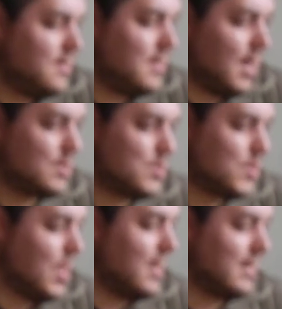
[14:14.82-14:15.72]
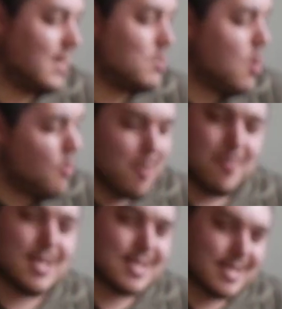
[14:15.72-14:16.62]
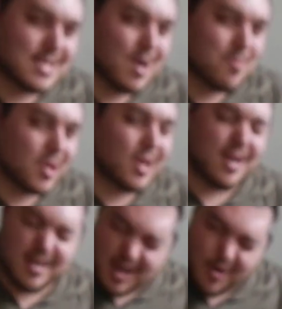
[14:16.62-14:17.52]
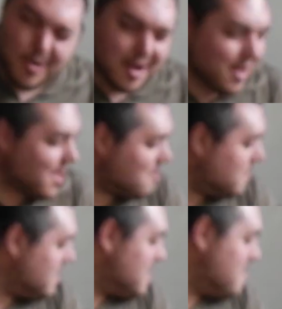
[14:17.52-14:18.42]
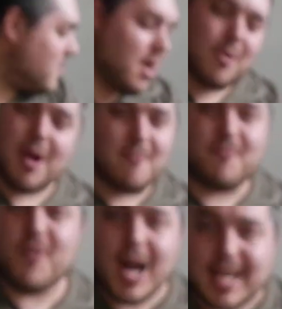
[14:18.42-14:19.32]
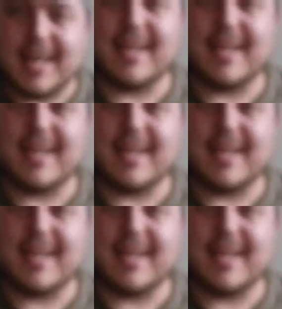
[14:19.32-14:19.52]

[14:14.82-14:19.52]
I know I'm missing something. I know I am. But anyway, fuck it.